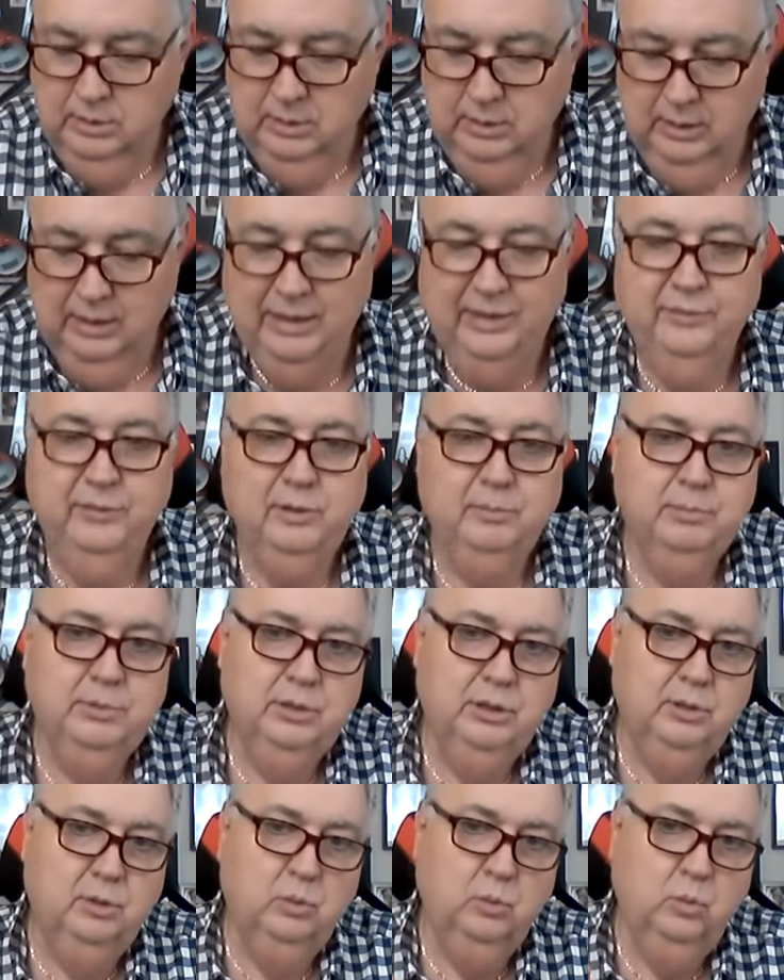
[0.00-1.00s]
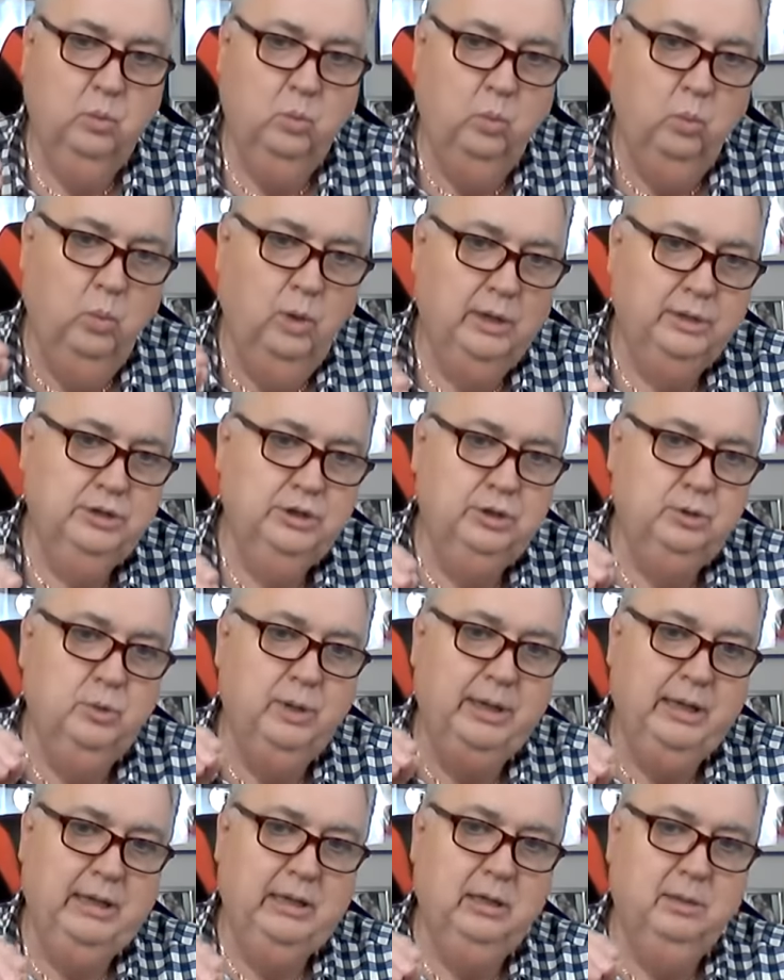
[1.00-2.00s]
Let them know what you
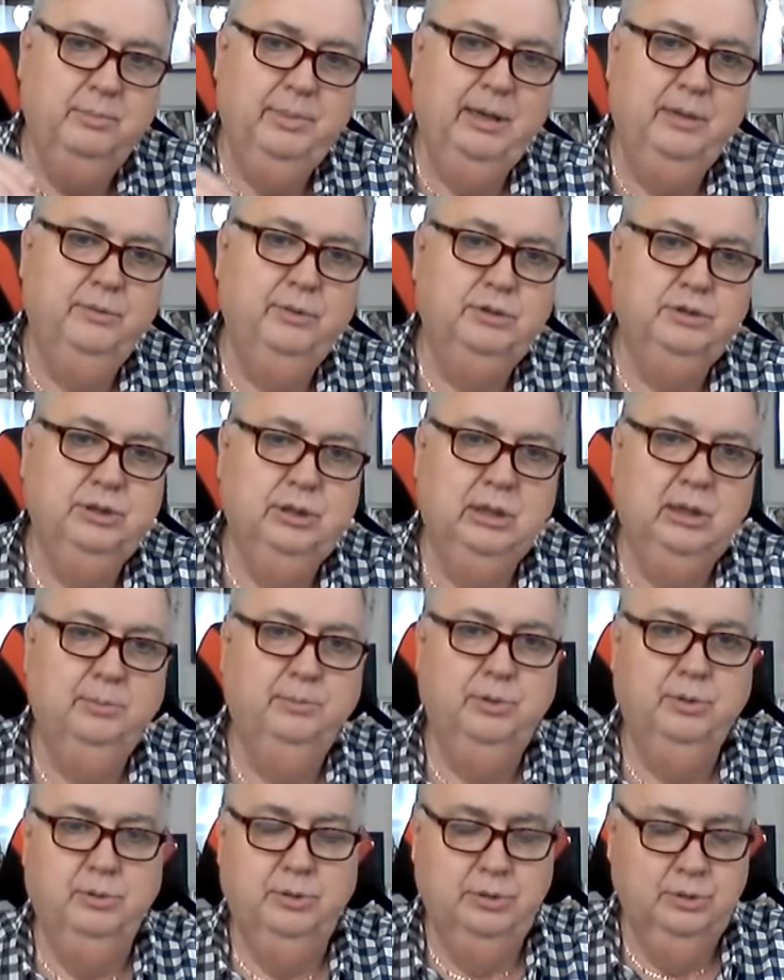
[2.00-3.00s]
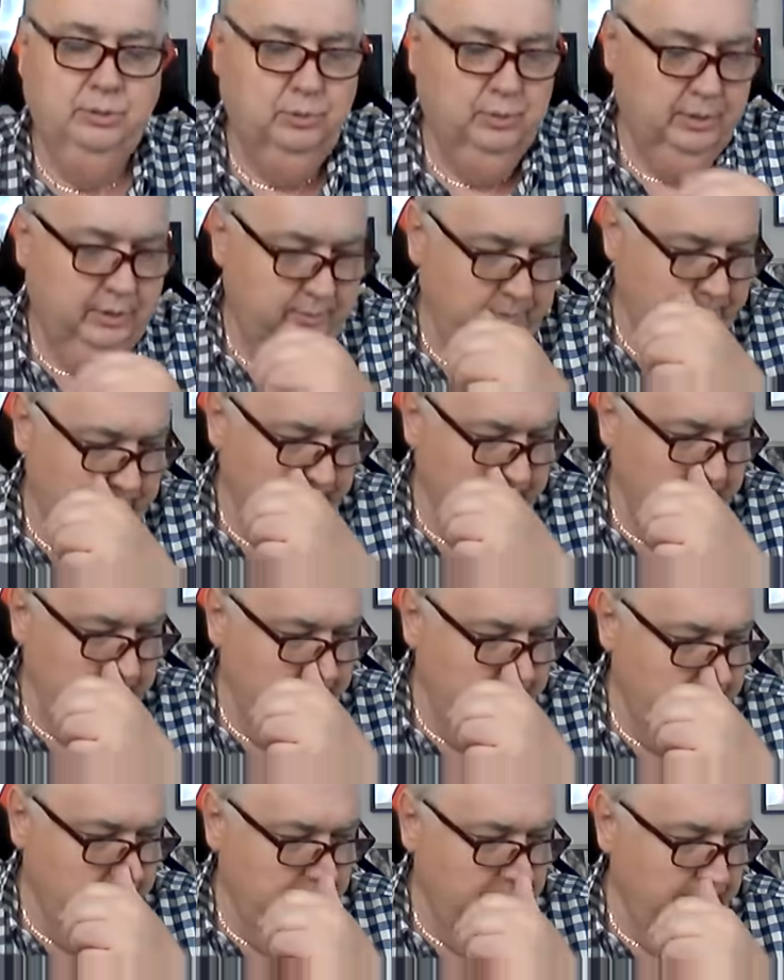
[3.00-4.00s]
hate about the job they're doing
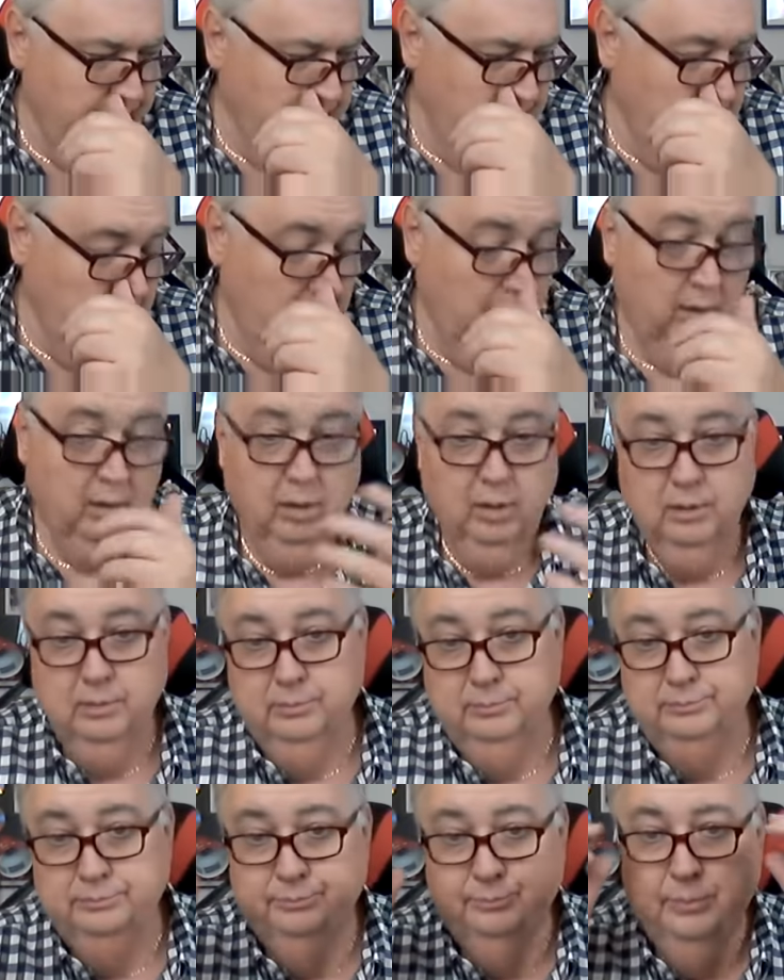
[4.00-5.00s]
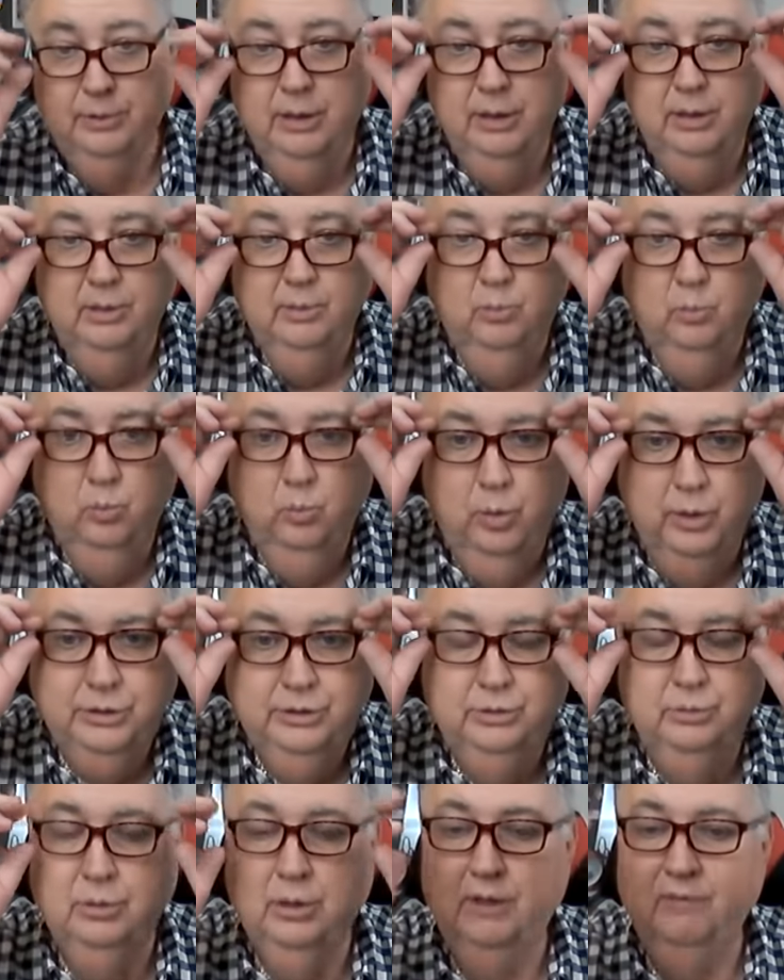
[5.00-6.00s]
or what
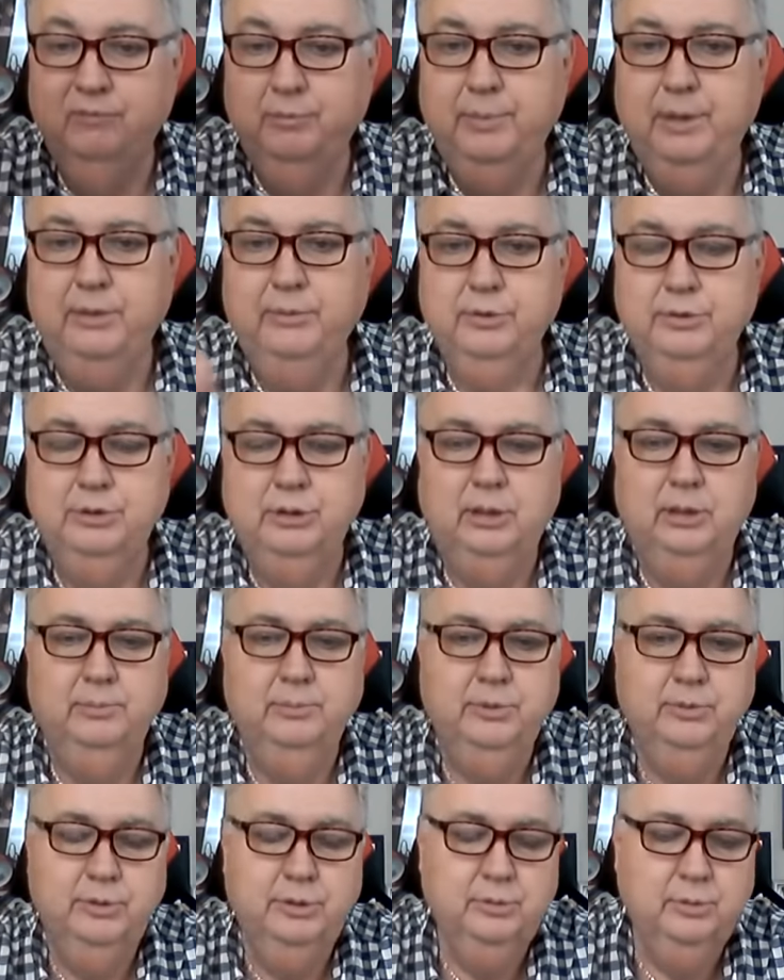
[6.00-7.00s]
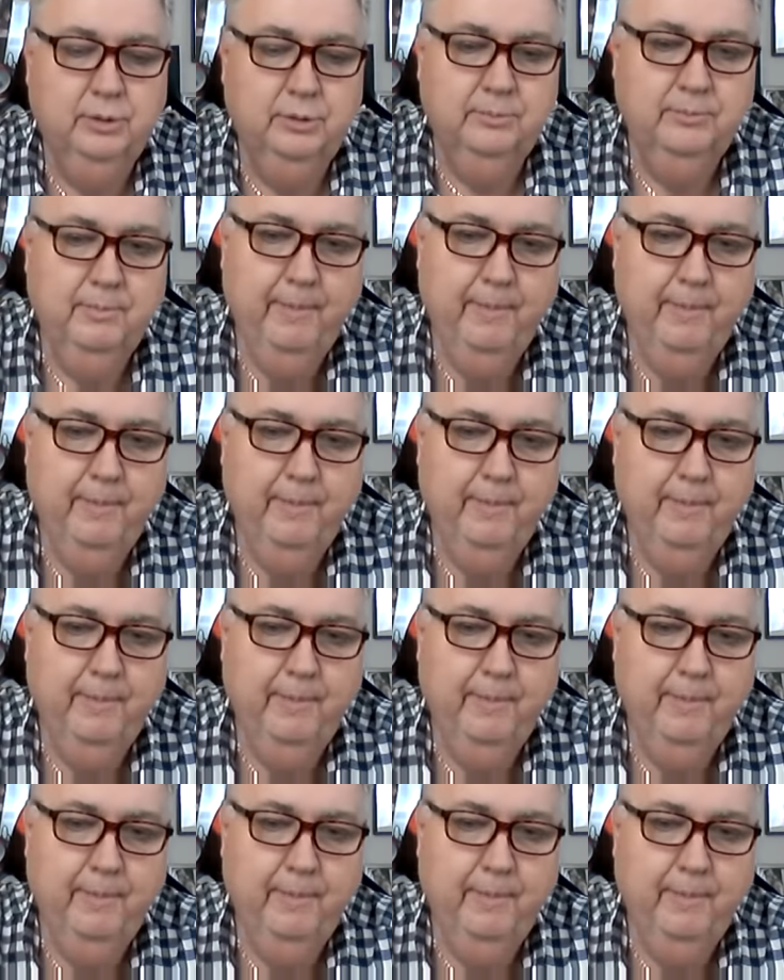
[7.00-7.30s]
you love about the job they're doing.